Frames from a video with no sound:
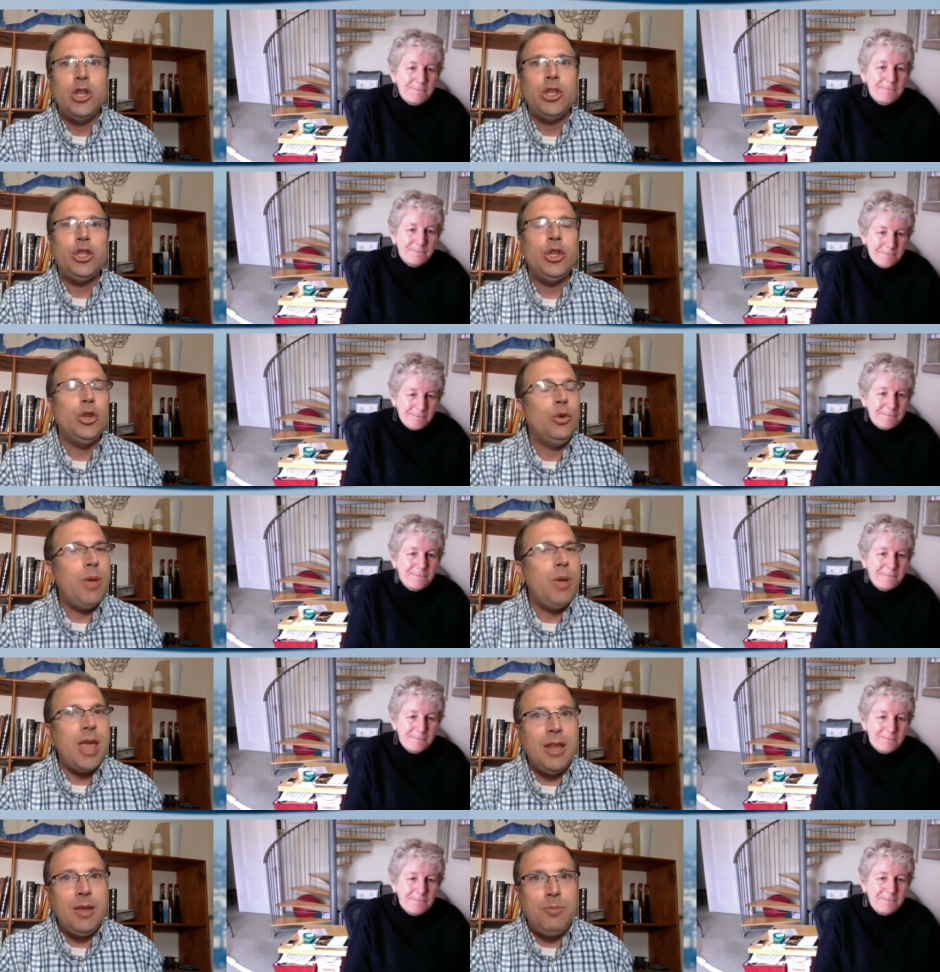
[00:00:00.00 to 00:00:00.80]
Speaker 1: Too mm-hmm.
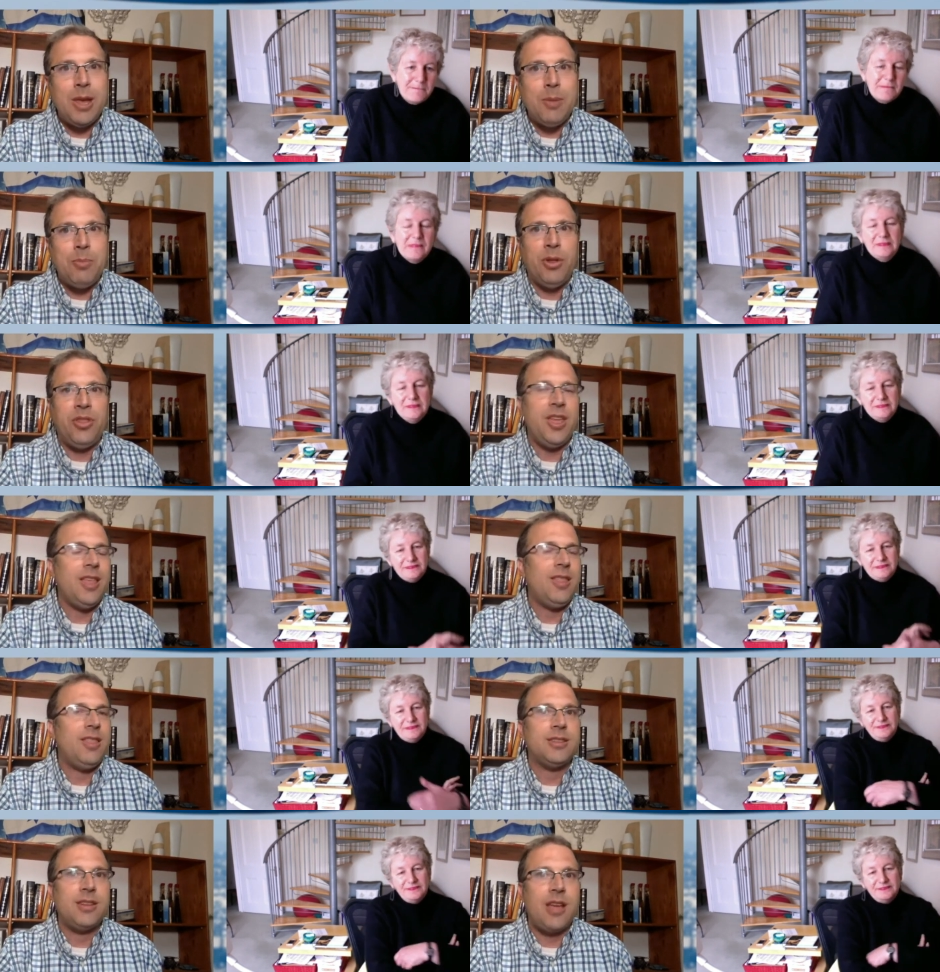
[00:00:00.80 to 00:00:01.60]
many people
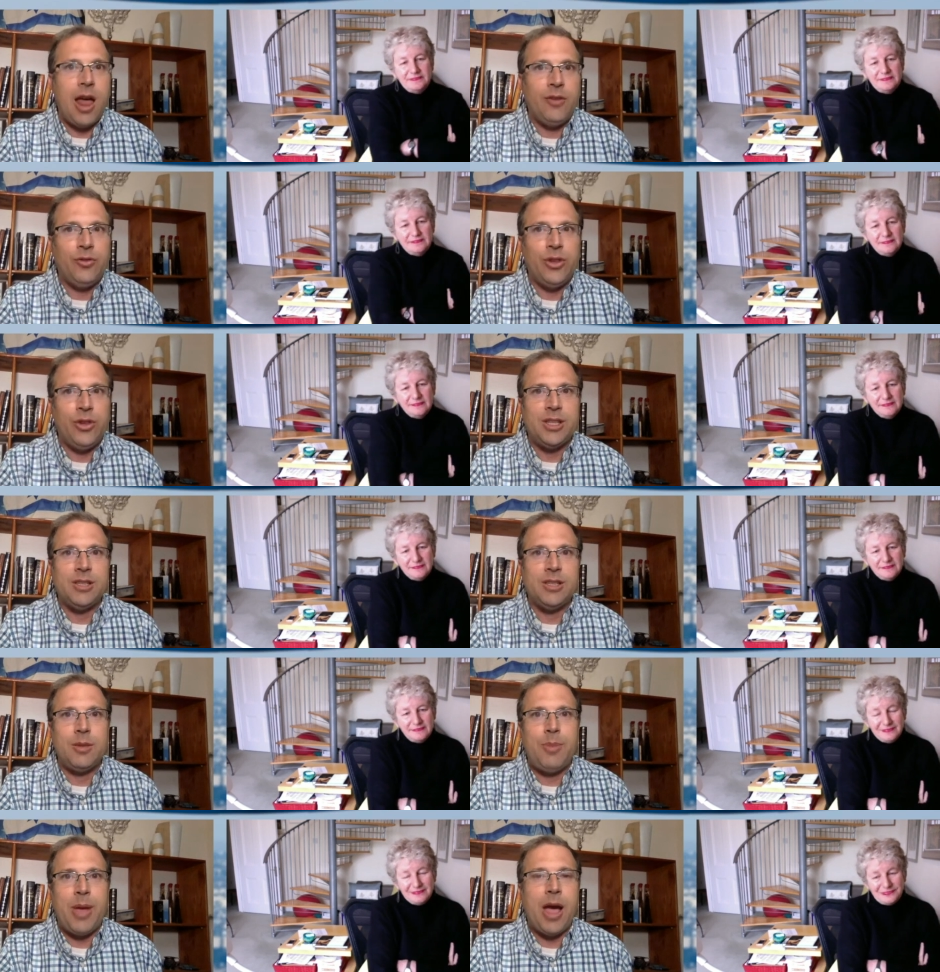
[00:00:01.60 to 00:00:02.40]
think this conflict
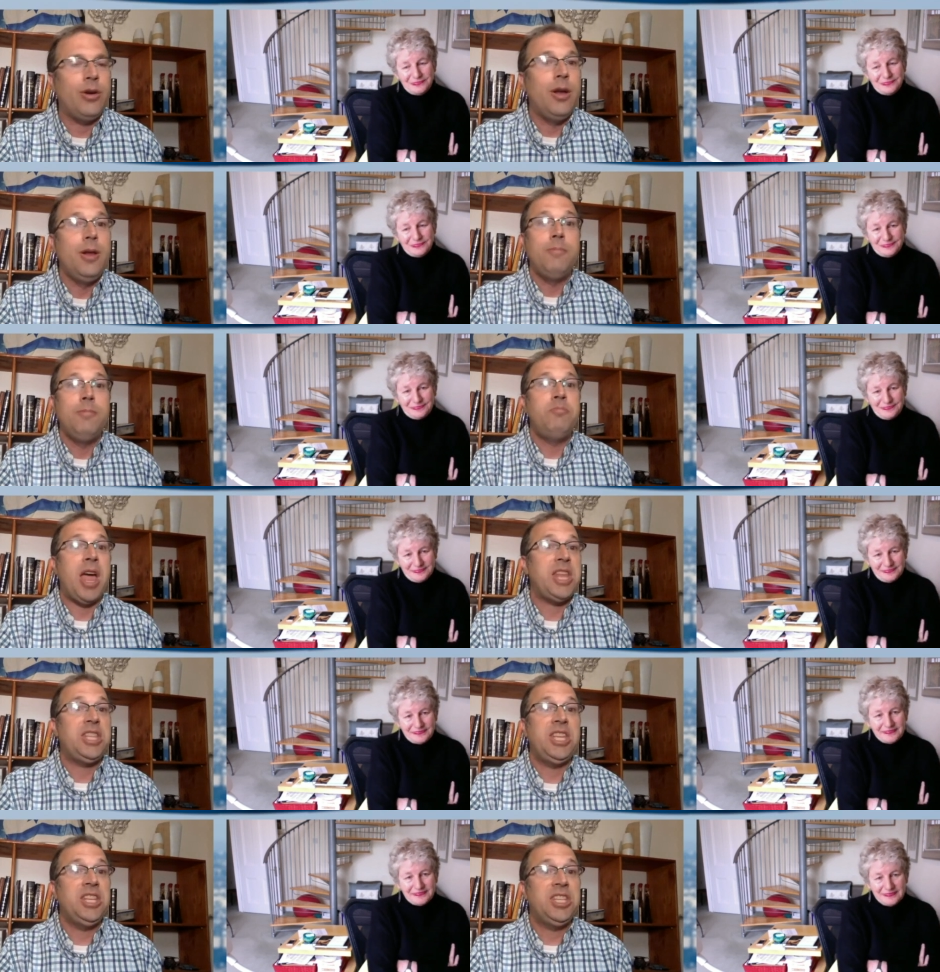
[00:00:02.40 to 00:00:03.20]
is about
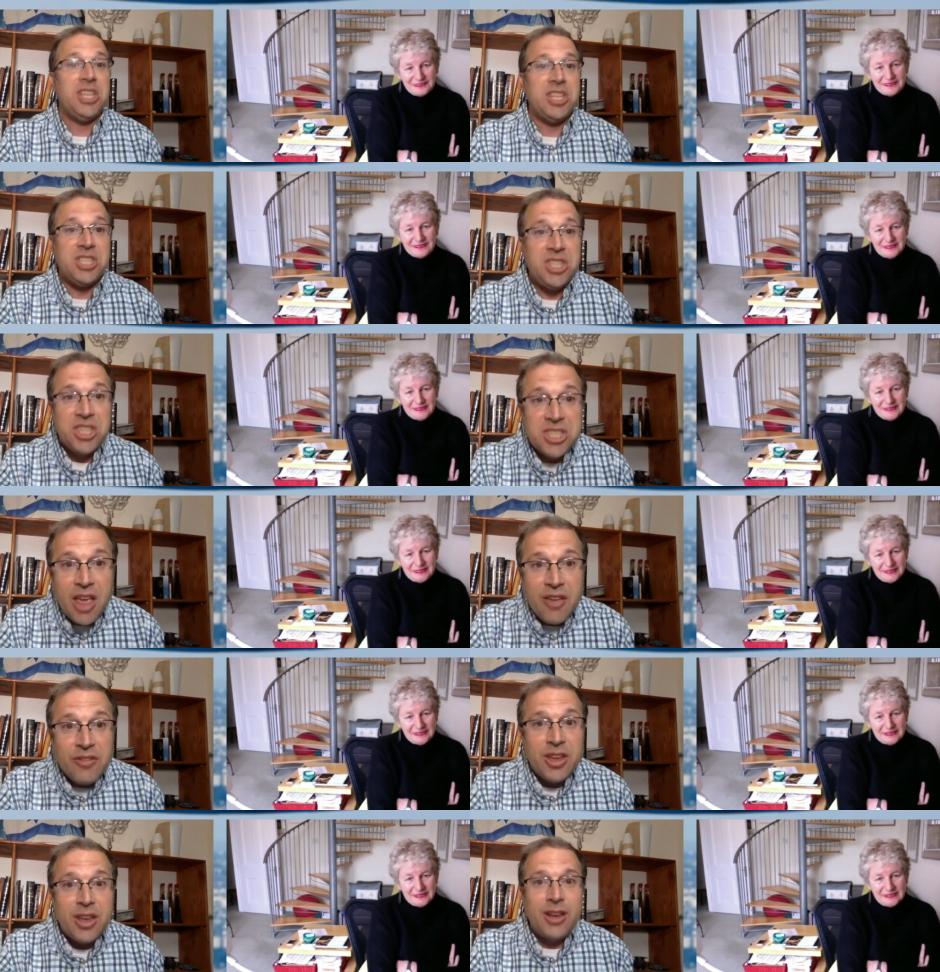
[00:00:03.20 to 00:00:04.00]

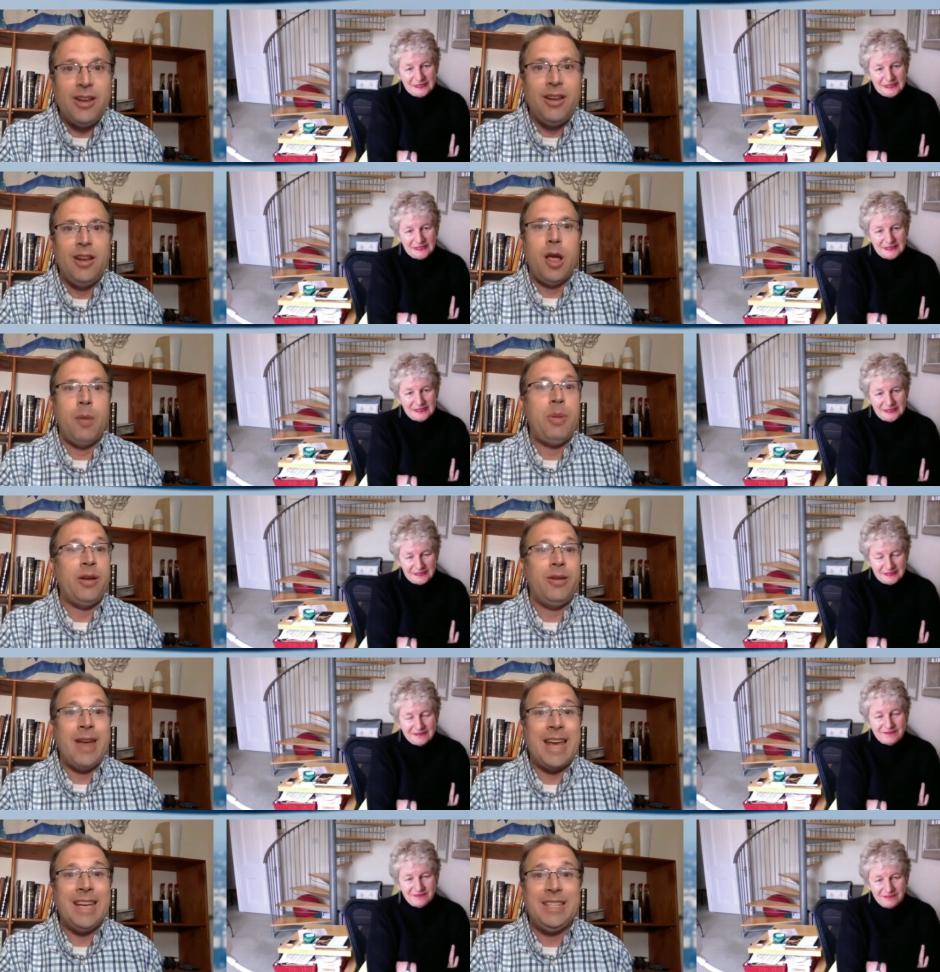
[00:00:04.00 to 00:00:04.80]
1967, about
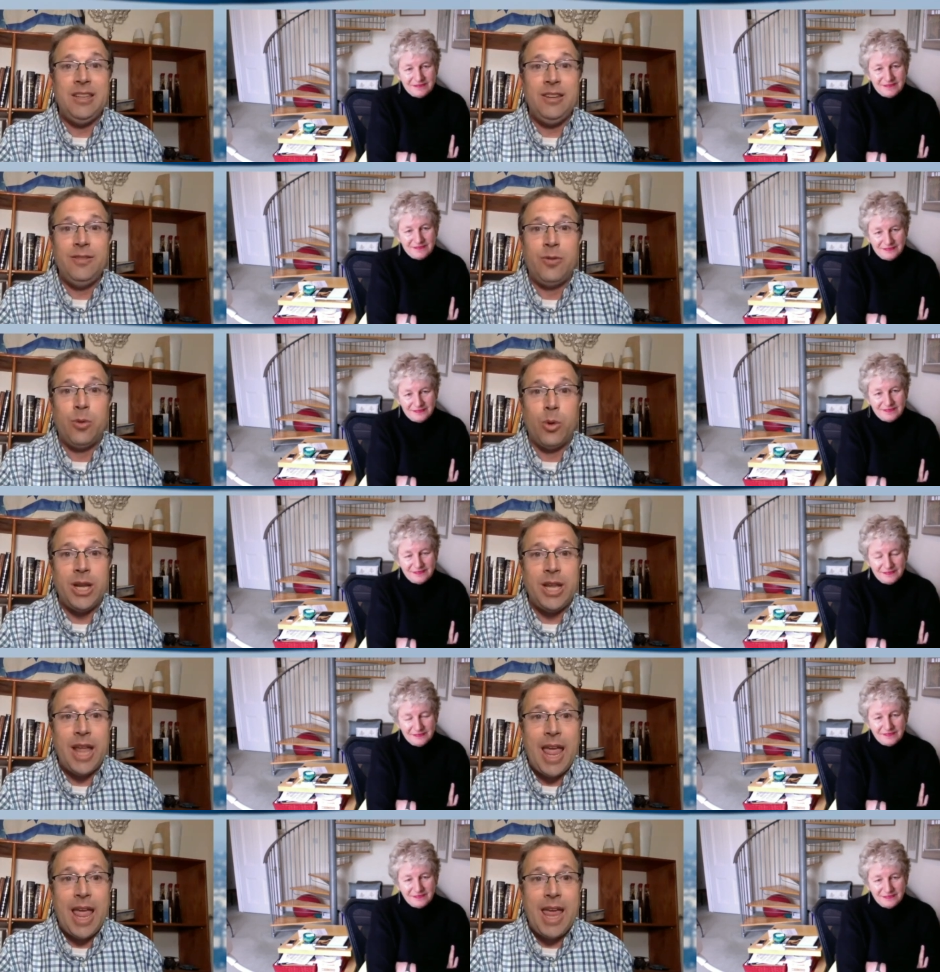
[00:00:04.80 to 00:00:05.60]

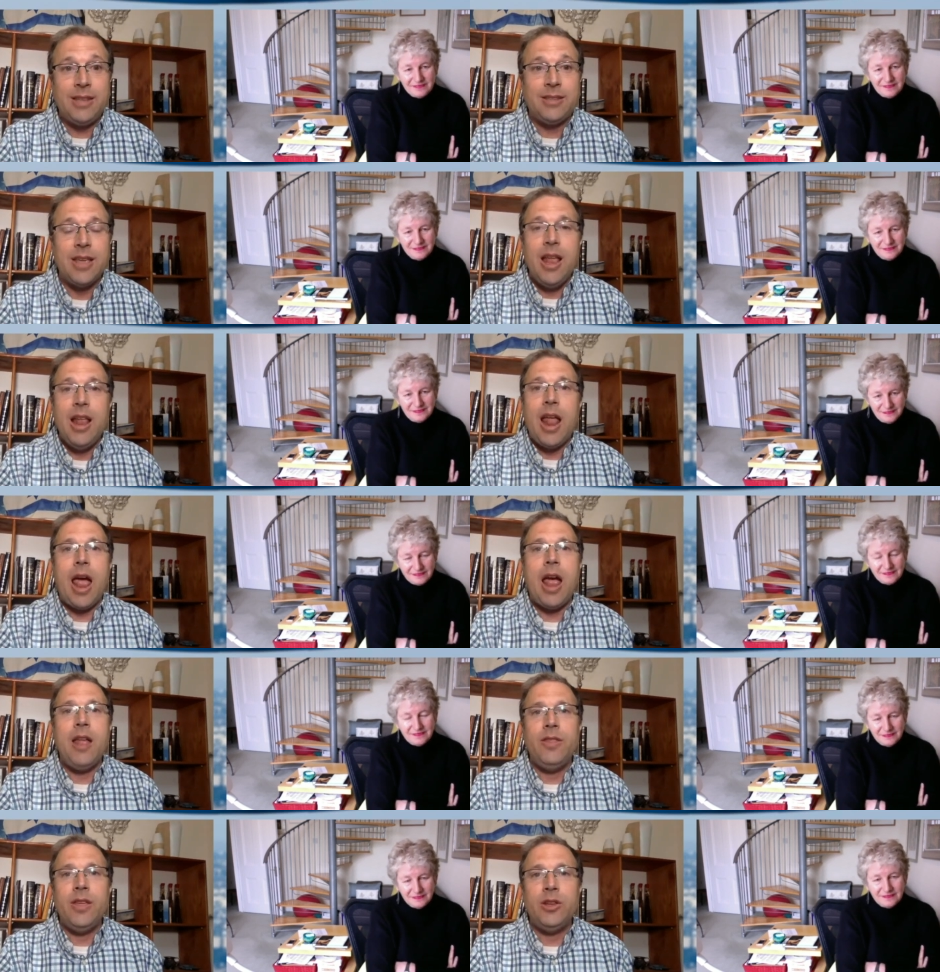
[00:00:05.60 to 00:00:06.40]
1948,
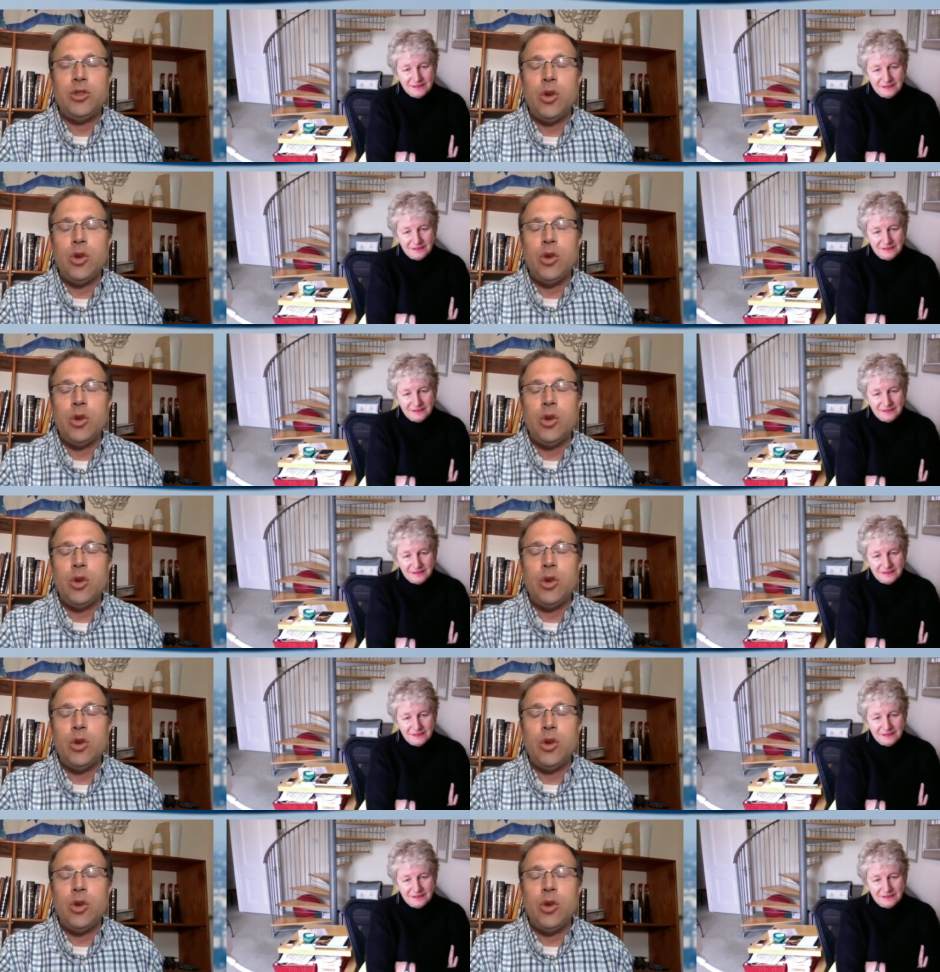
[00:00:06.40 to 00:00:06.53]
and they